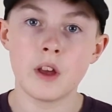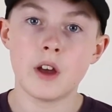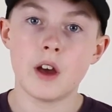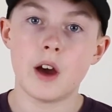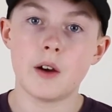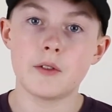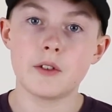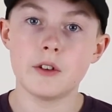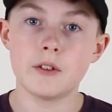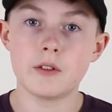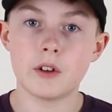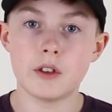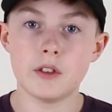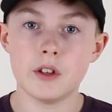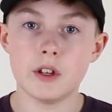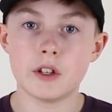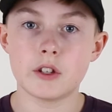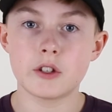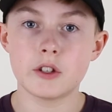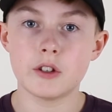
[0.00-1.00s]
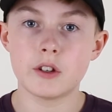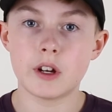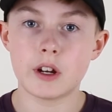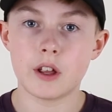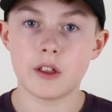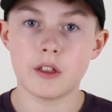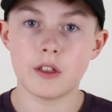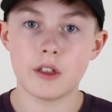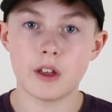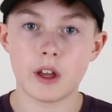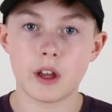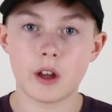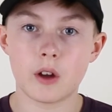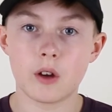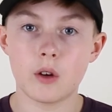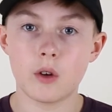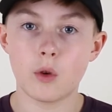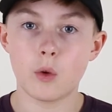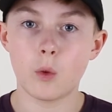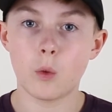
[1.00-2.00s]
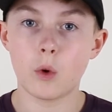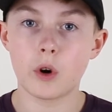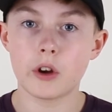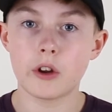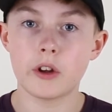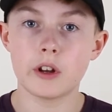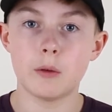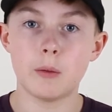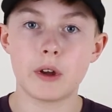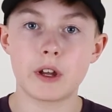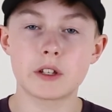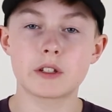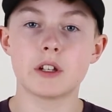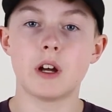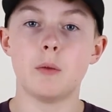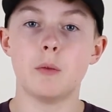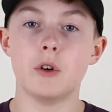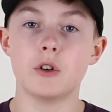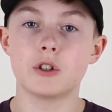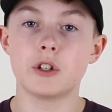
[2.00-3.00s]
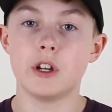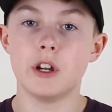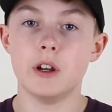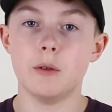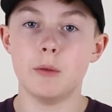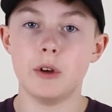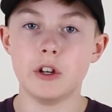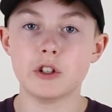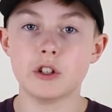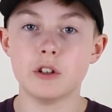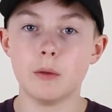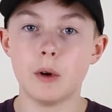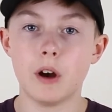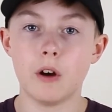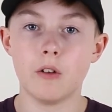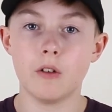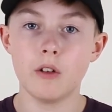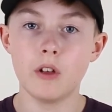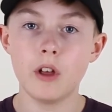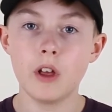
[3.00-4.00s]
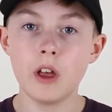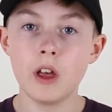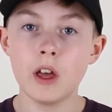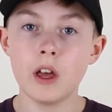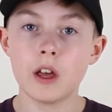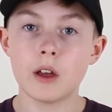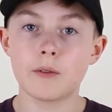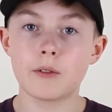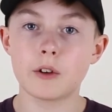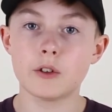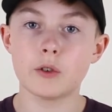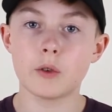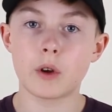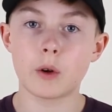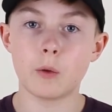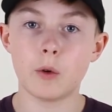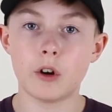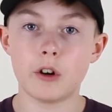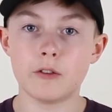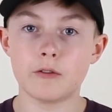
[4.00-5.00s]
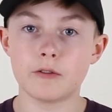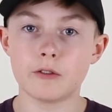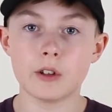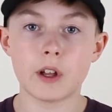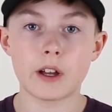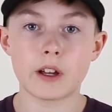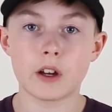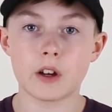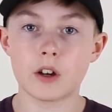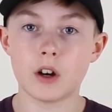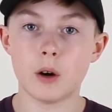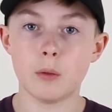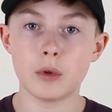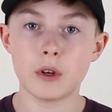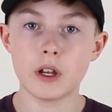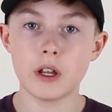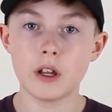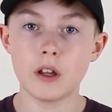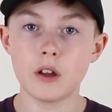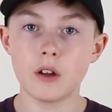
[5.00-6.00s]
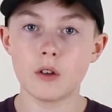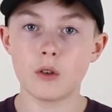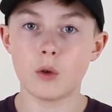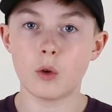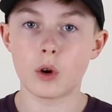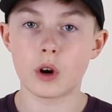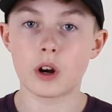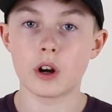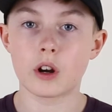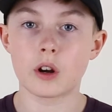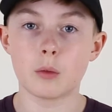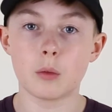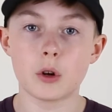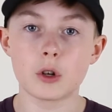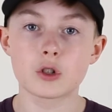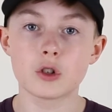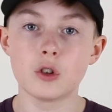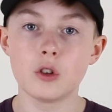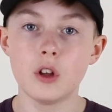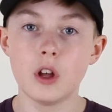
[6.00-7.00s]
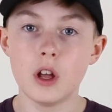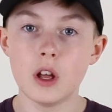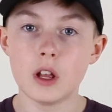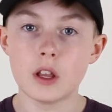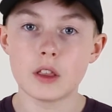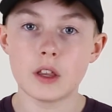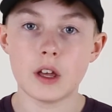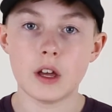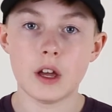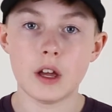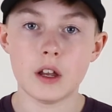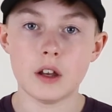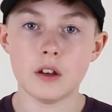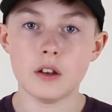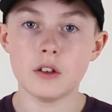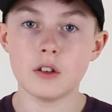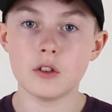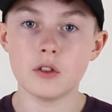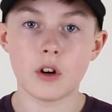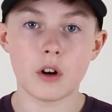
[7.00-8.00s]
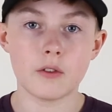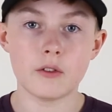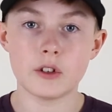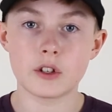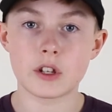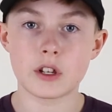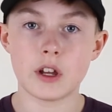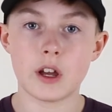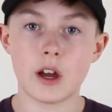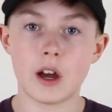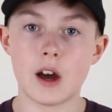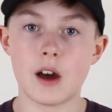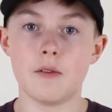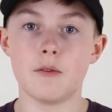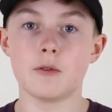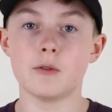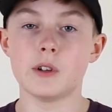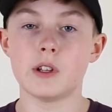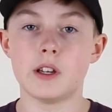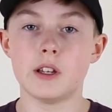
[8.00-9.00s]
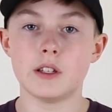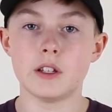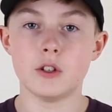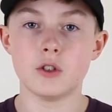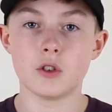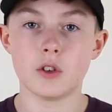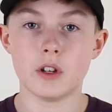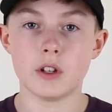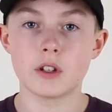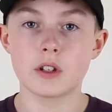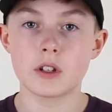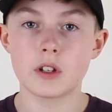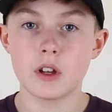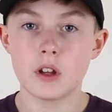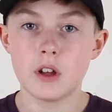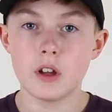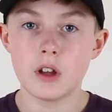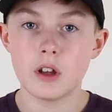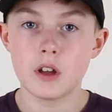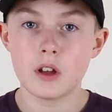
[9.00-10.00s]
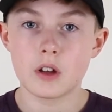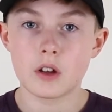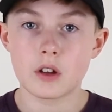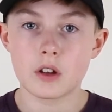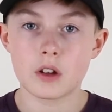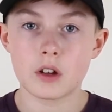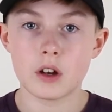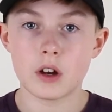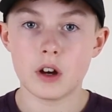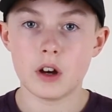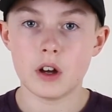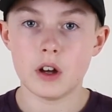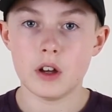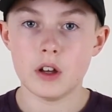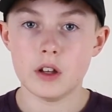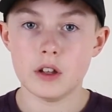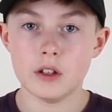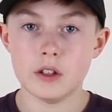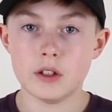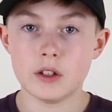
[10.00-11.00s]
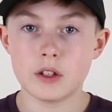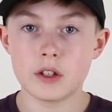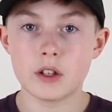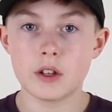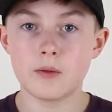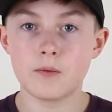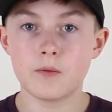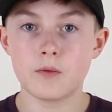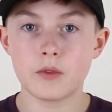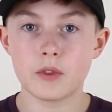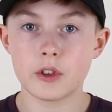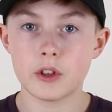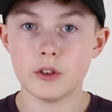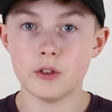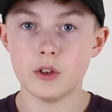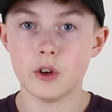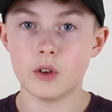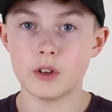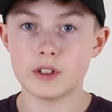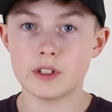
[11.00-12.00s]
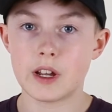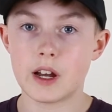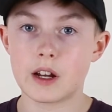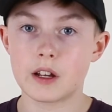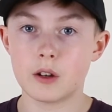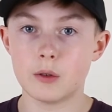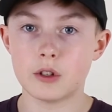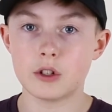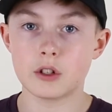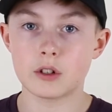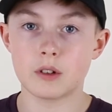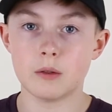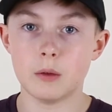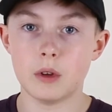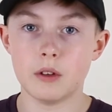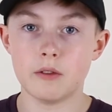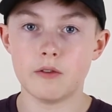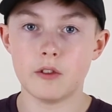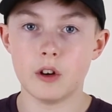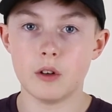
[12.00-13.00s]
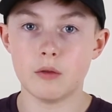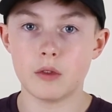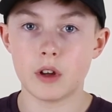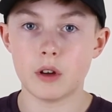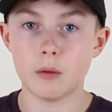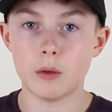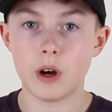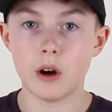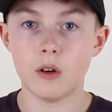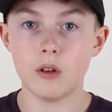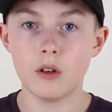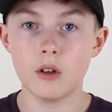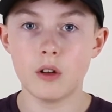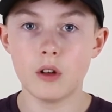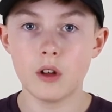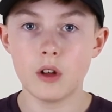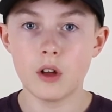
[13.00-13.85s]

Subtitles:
After you've done this, you gotta think, what are you gonna make a stop motion animation about? If you're doing one for like a company or a commercial, then you obviously have a really easy choice because you know exactly what you're gonna be filming about